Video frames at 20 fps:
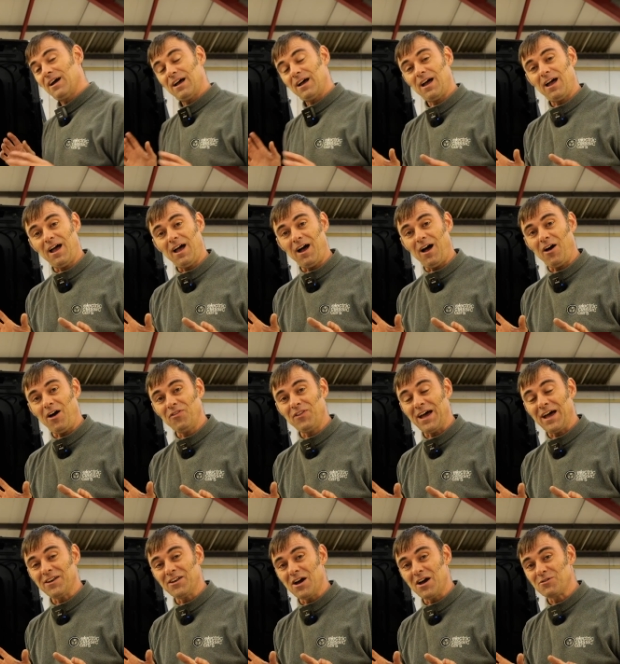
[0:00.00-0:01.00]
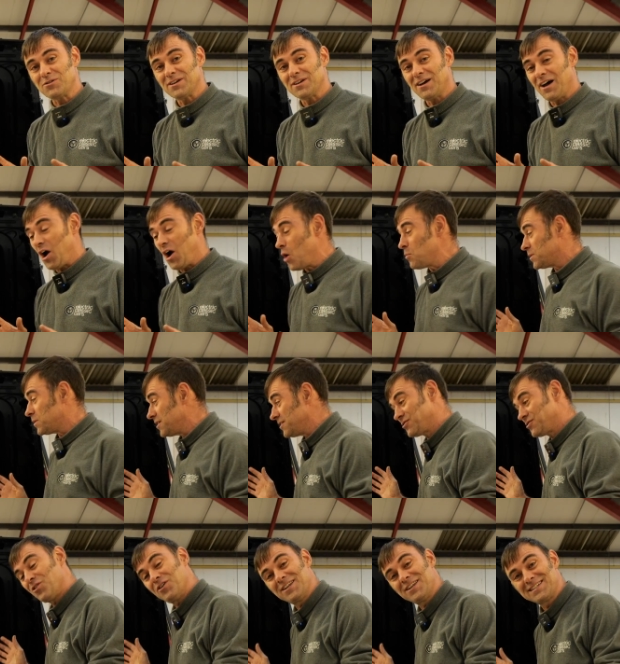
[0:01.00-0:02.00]
uh, on that note, I hope you
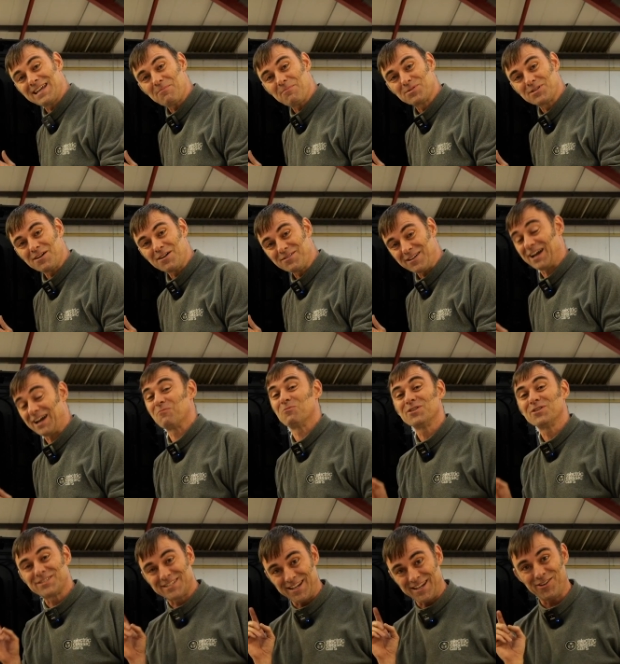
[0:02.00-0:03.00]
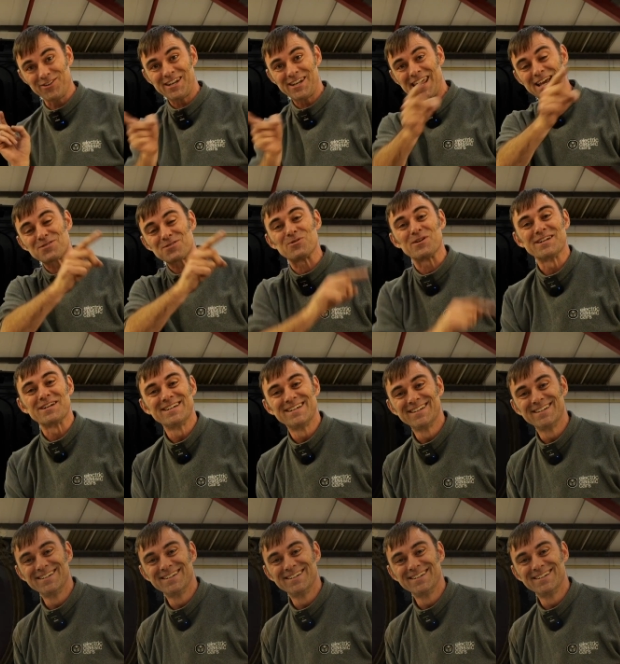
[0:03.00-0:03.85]
enjoyed this episode and we'll see you on the next one.